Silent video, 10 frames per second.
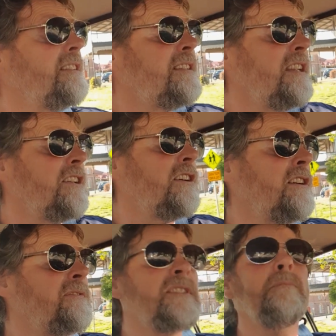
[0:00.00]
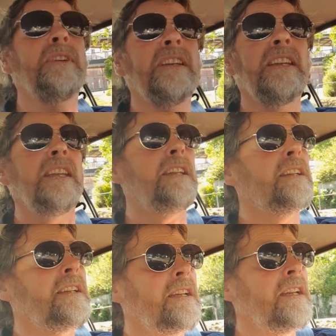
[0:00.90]
sent it off to be
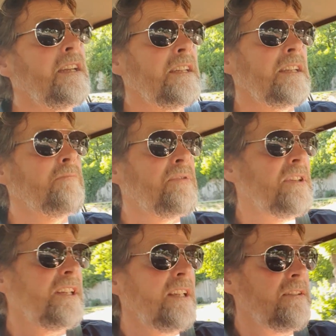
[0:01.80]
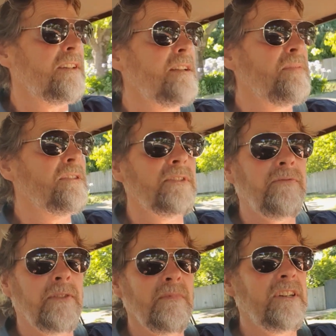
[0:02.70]
completely rebuilt
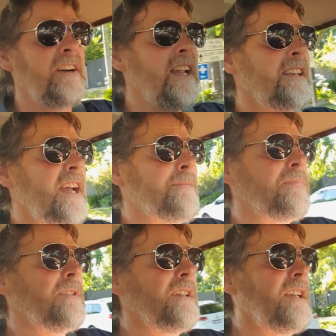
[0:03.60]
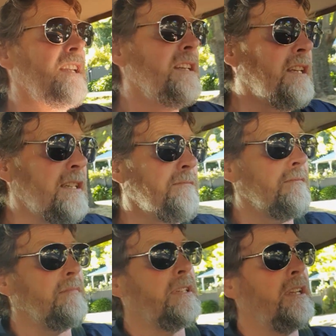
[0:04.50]
from the ground up.
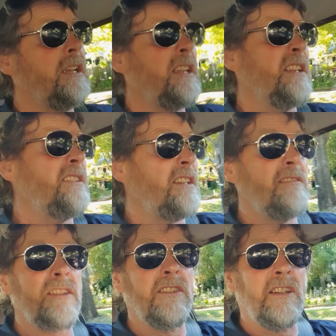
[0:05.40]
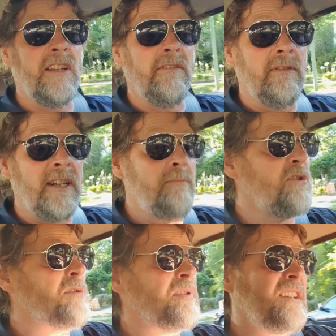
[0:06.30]
And so it's got
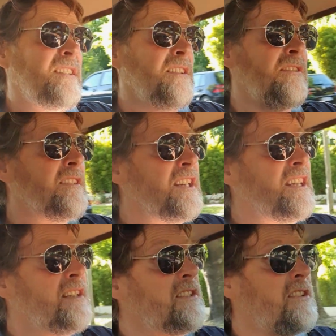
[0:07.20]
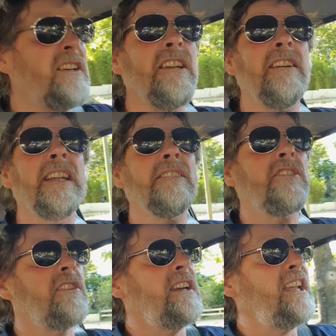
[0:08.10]
rebore piston rings, ground
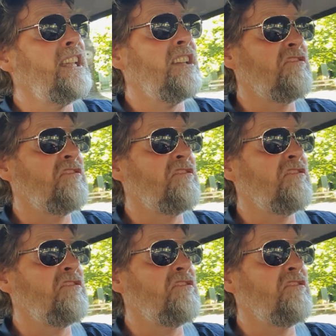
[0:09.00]
crank,